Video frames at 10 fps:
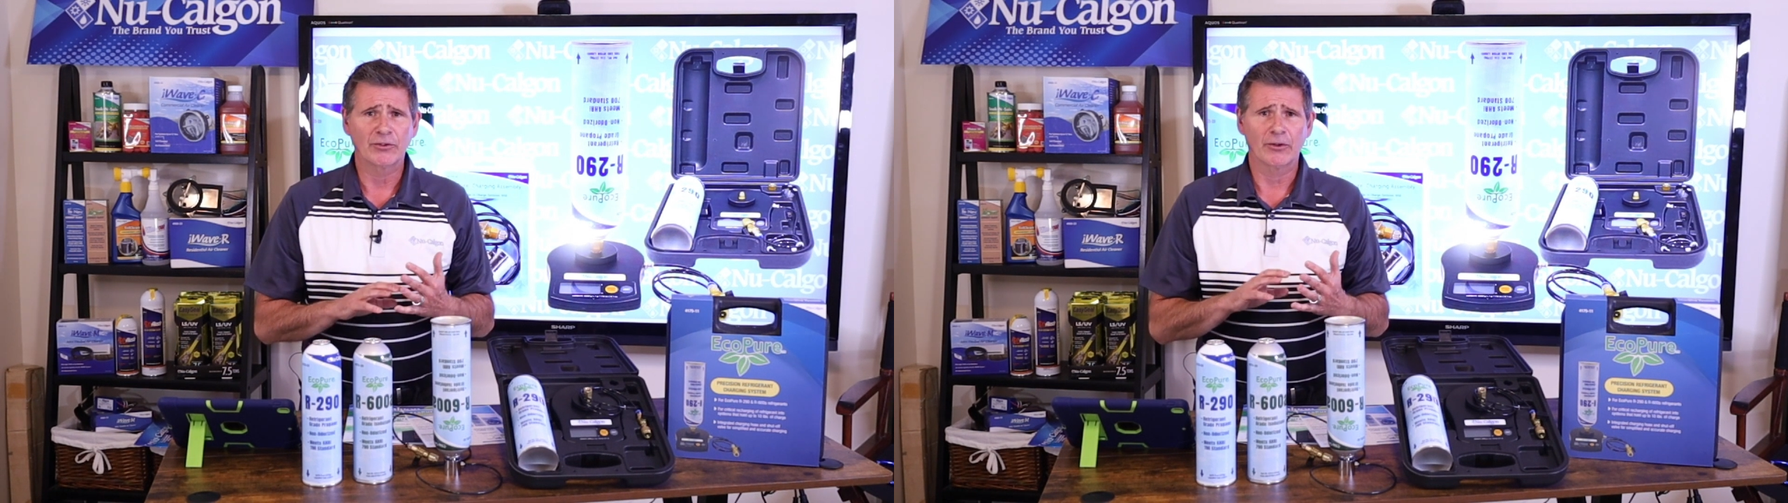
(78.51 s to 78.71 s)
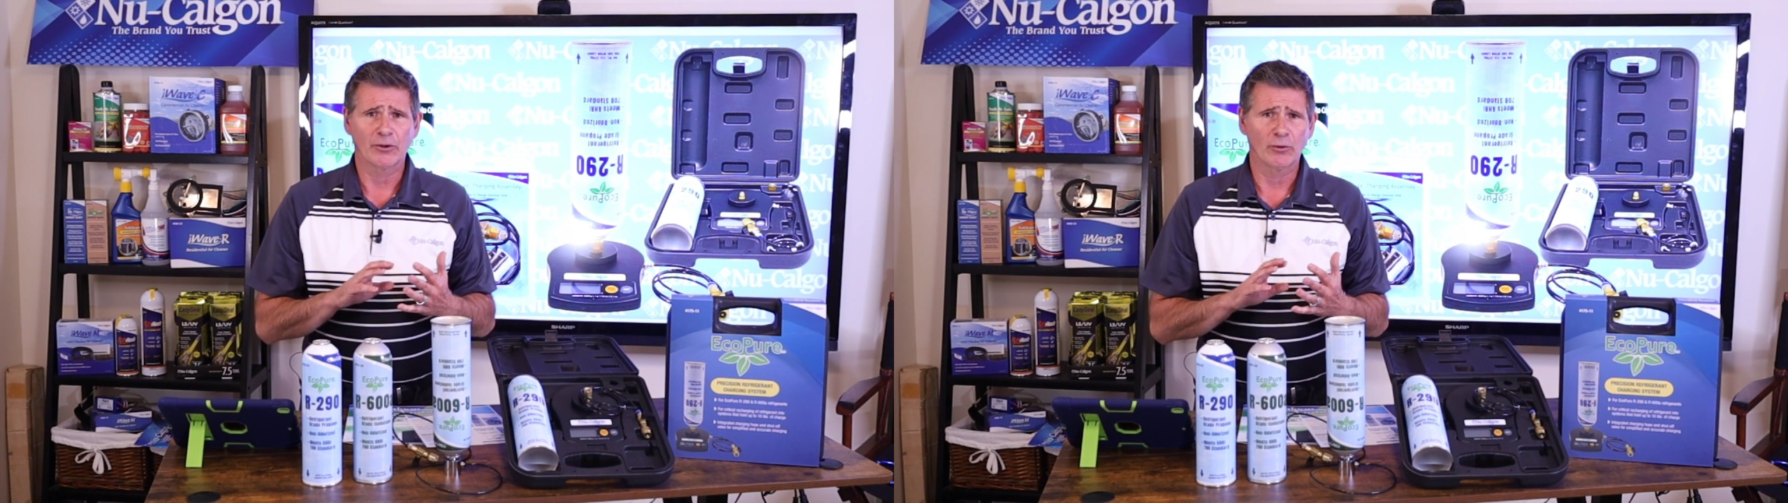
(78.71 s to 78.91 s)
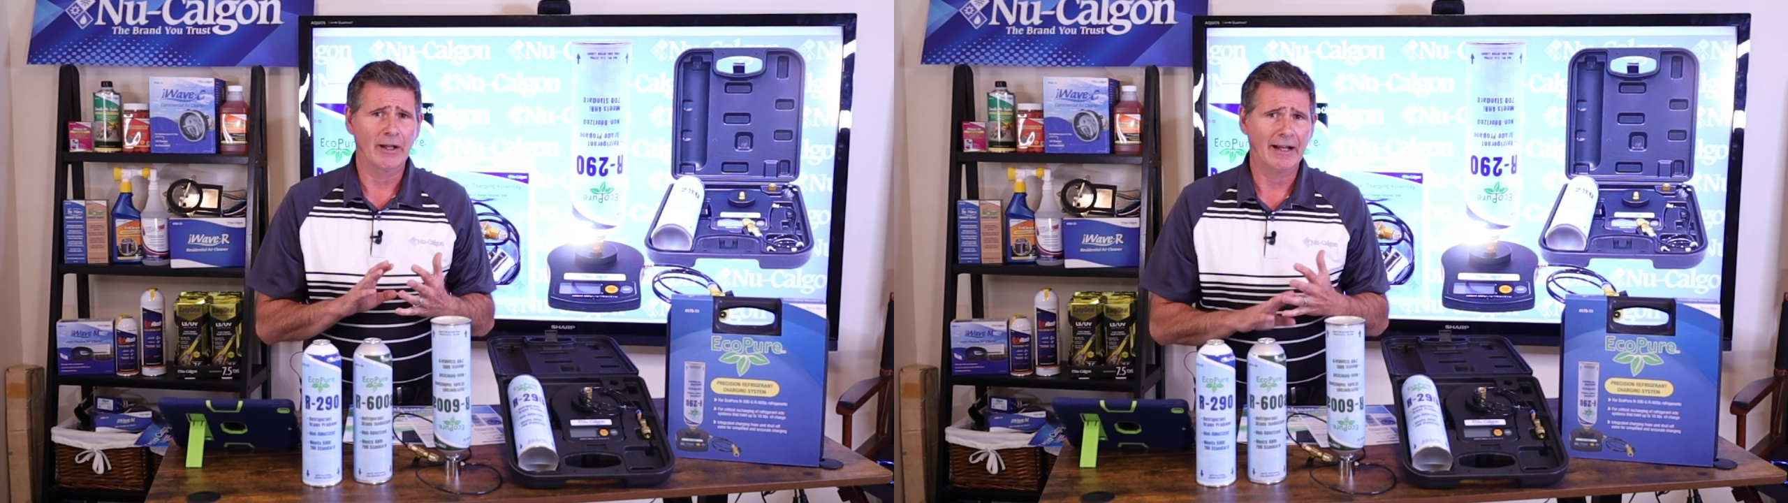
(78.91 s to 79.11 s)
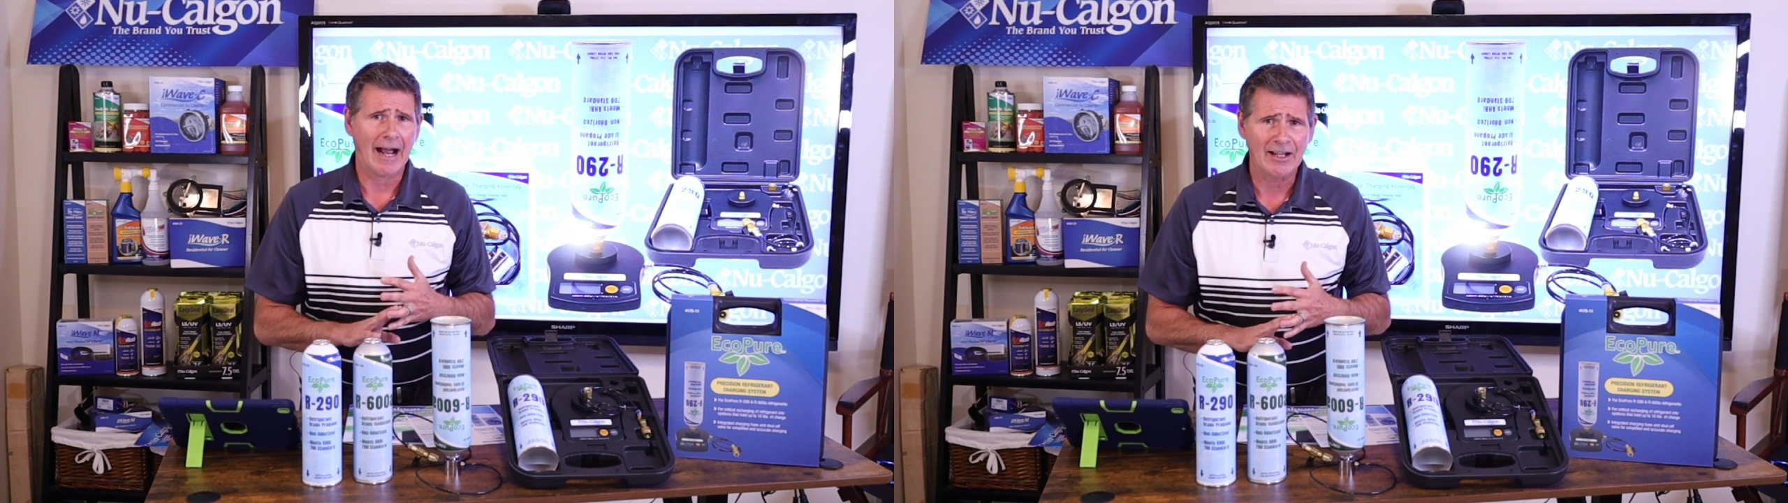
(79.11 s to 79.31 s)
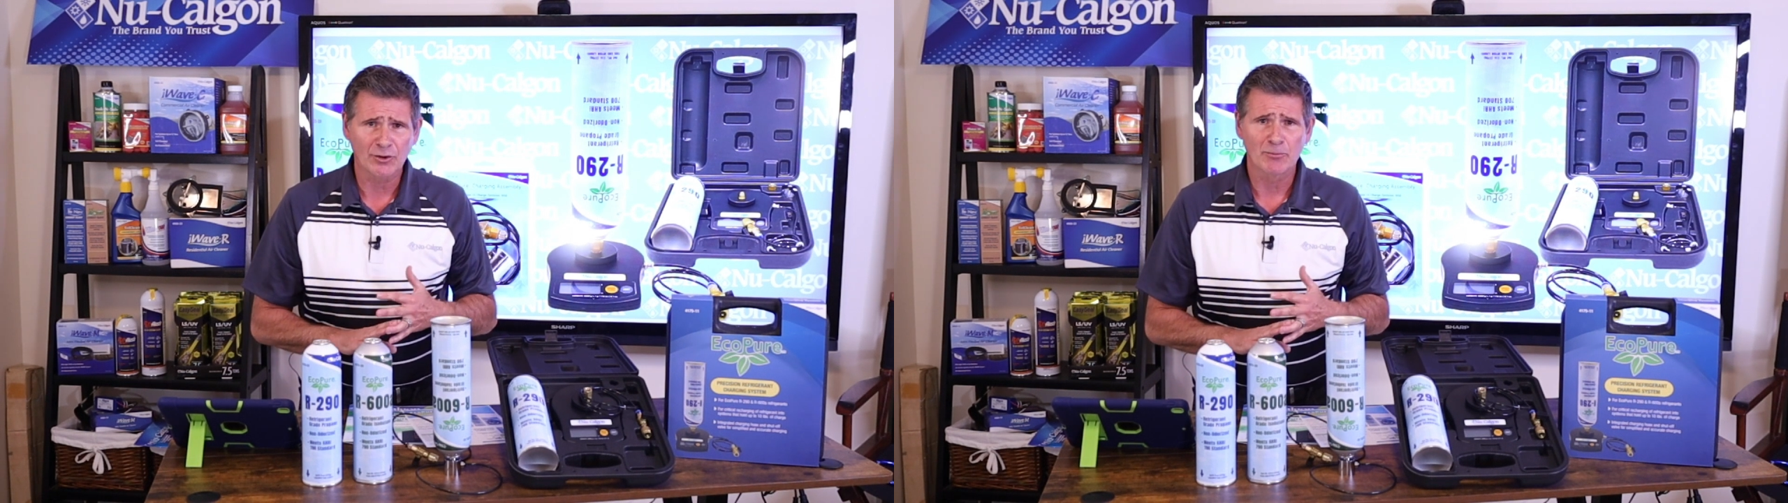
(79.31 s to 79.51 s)
It's going to include like
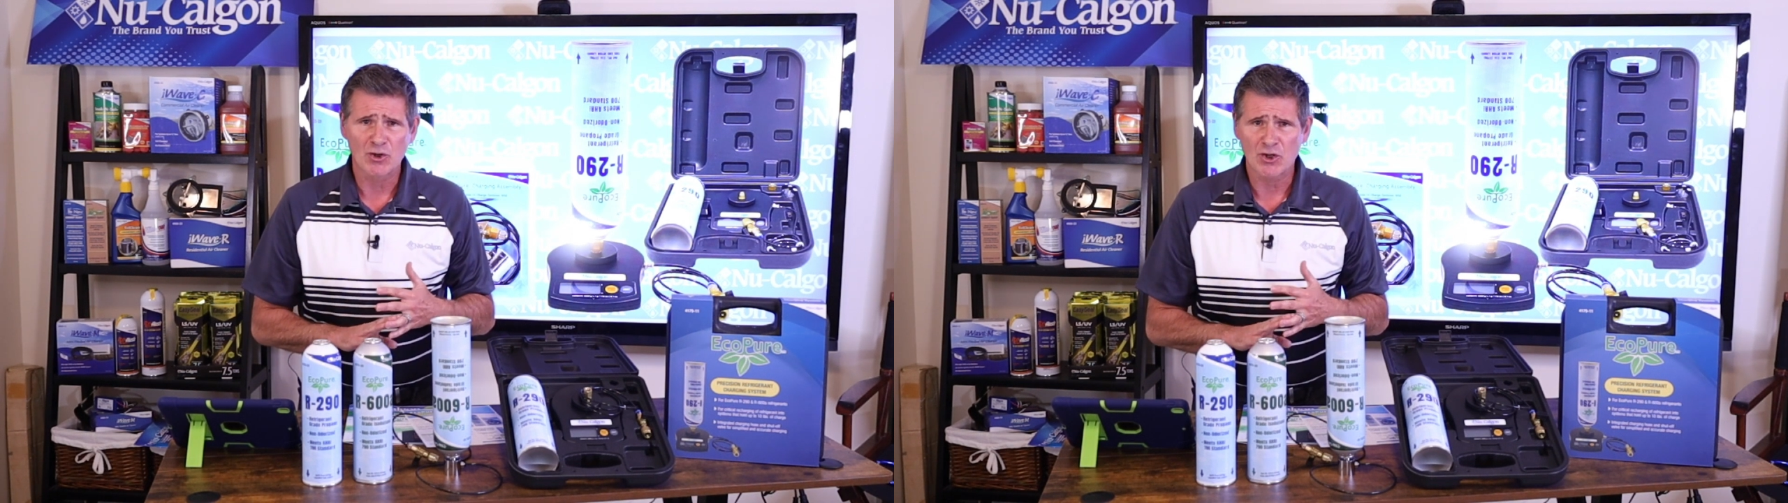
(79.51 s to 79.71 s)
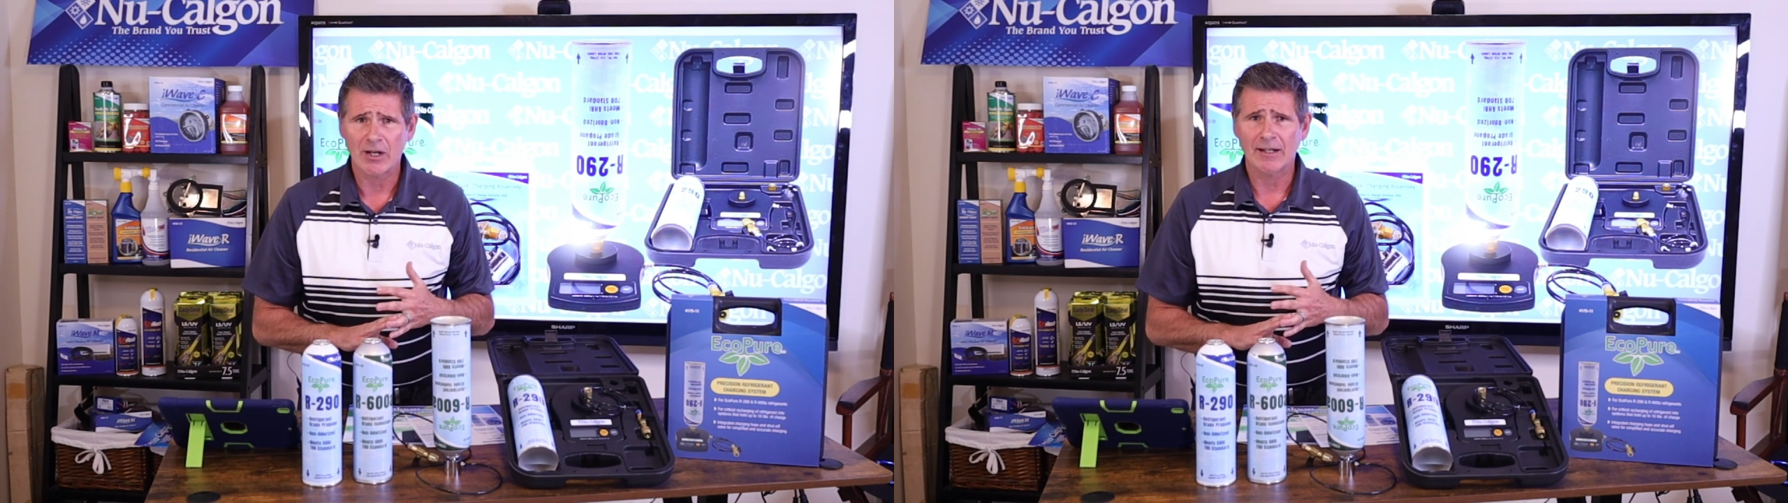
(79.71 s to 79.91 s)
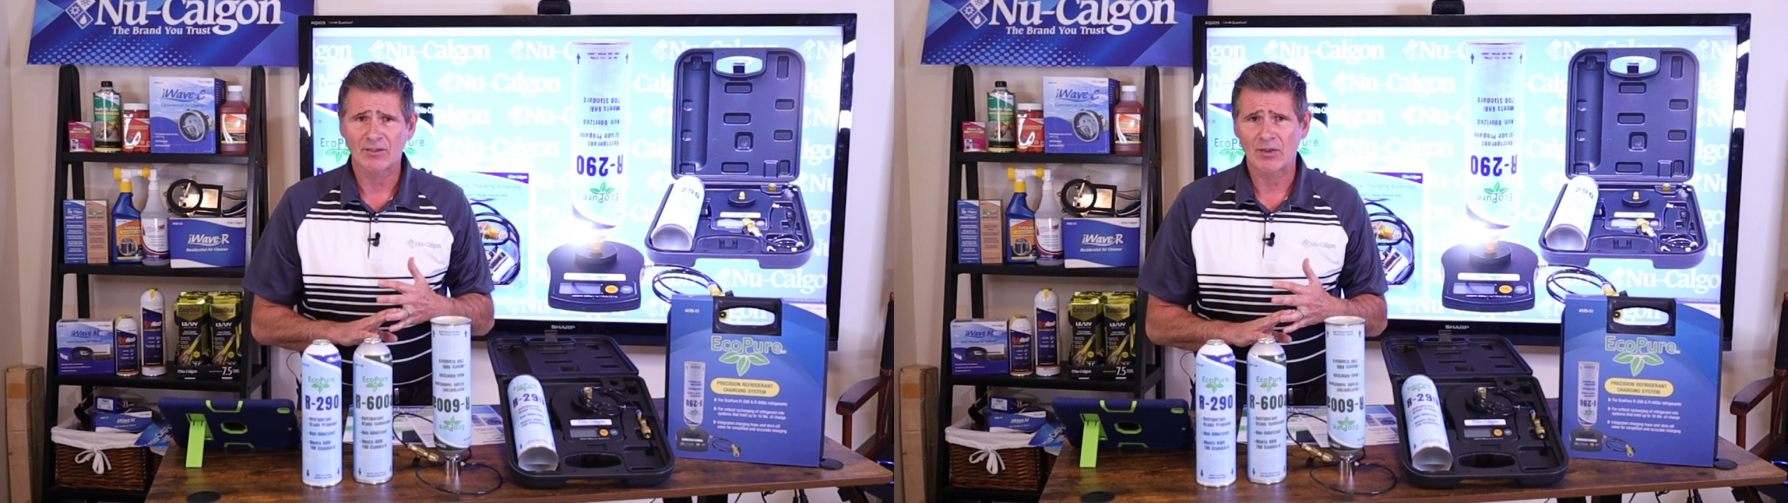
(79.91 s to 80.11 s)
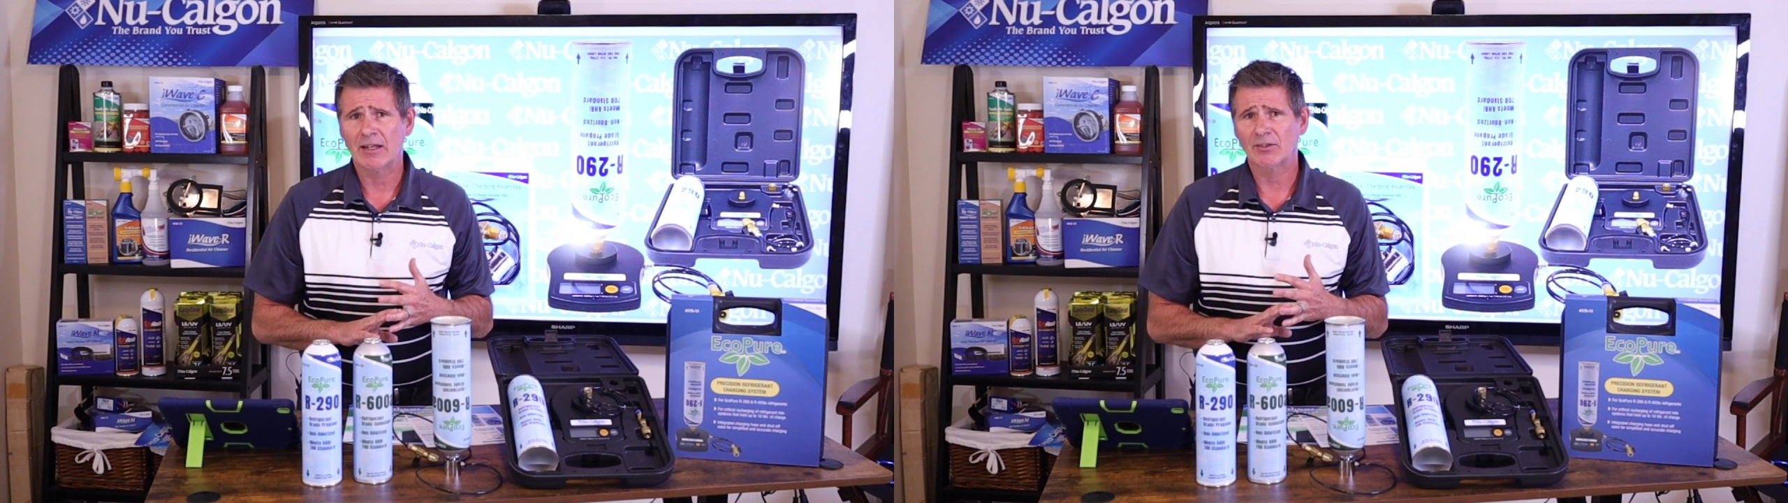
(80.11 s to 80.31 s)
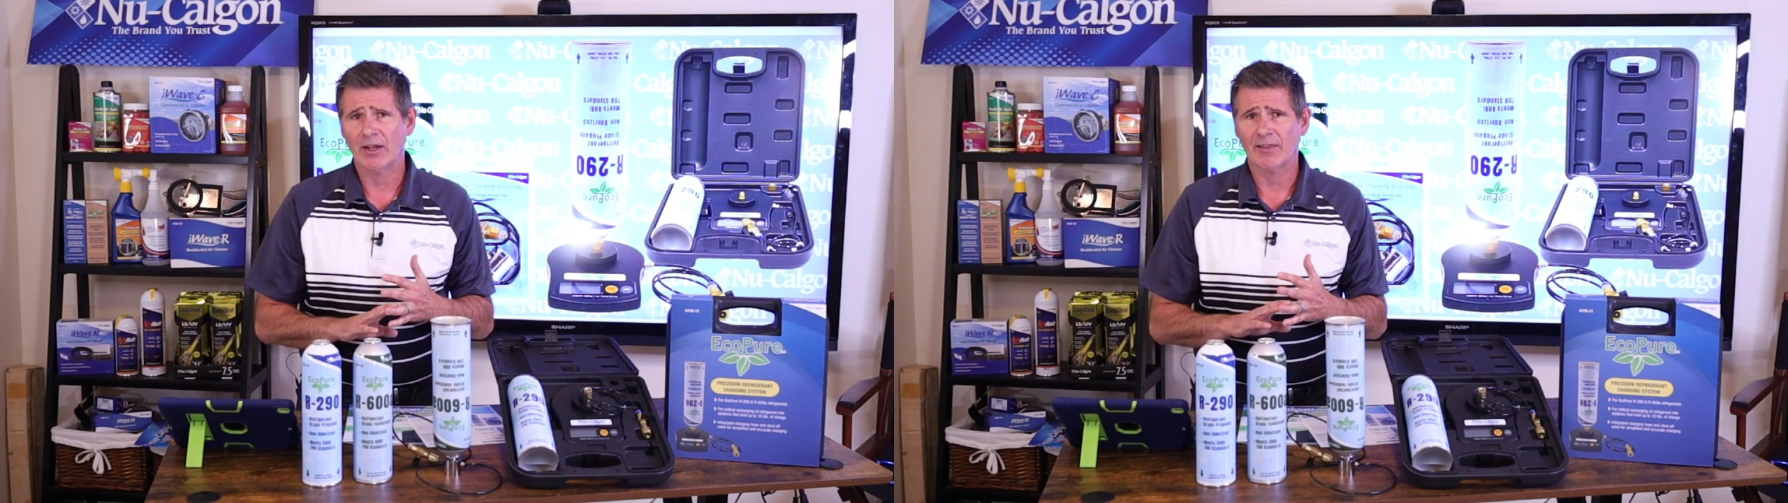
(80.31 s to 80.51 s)
ice machines,
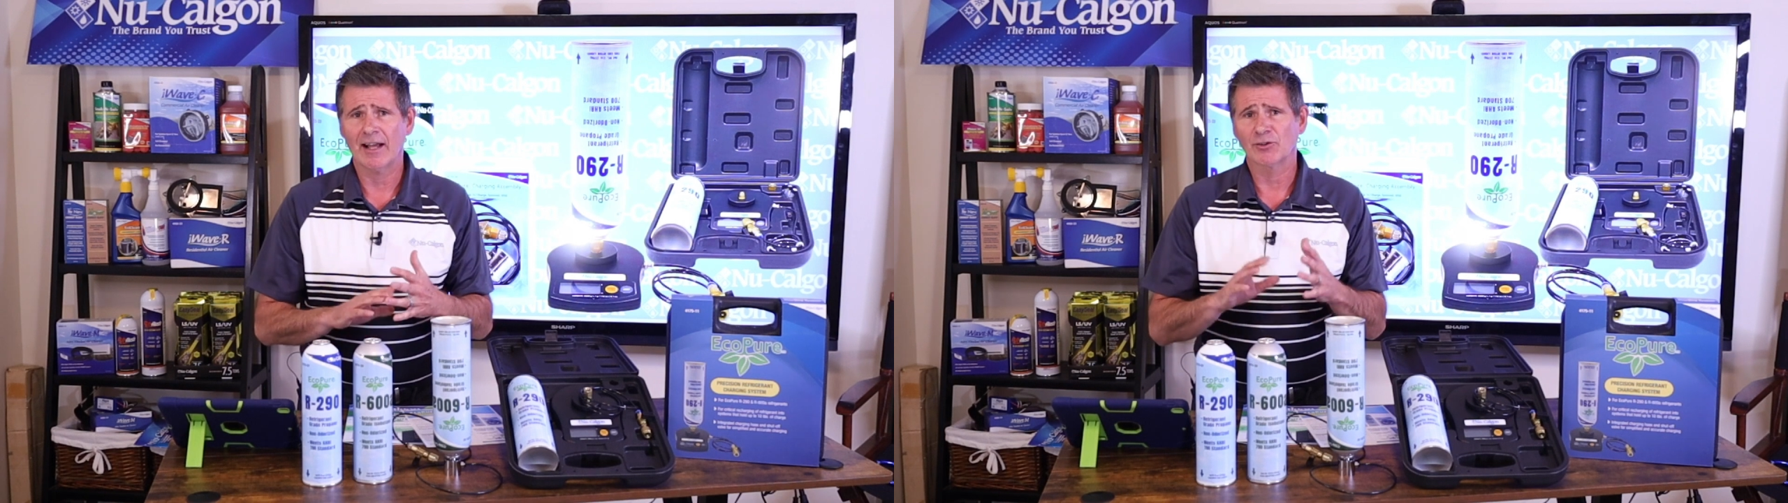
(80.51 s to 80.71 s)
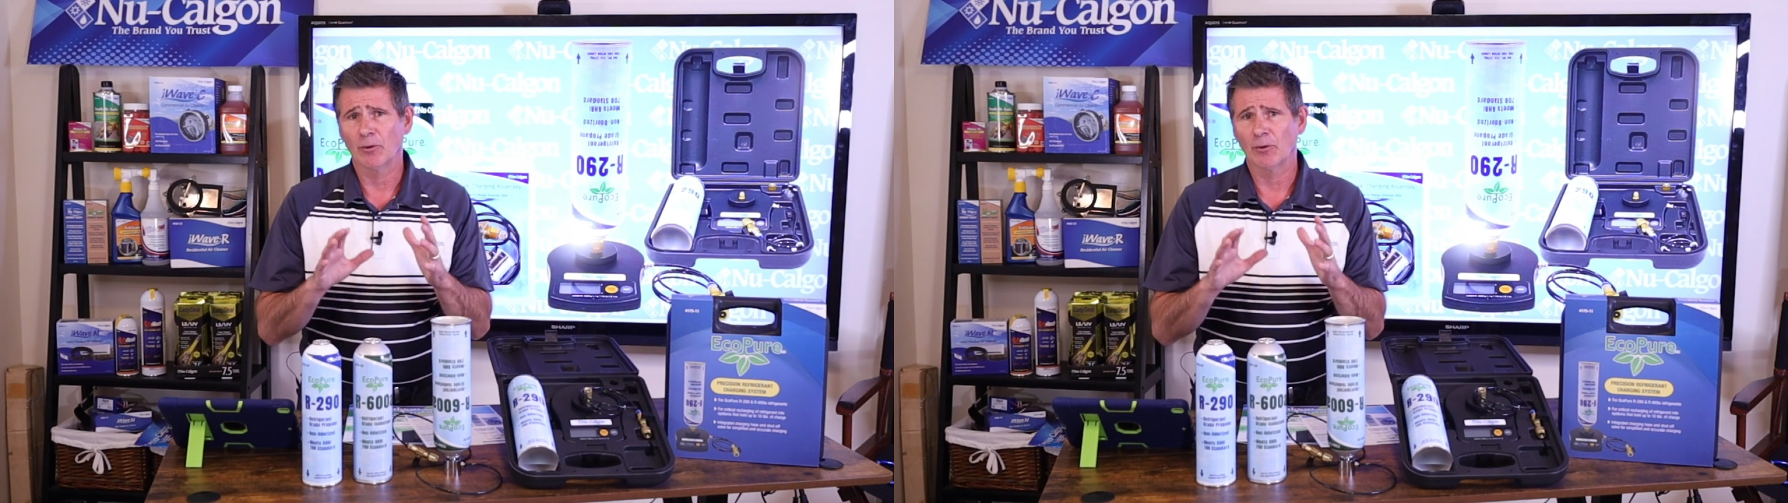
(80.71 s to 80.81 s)
things like that.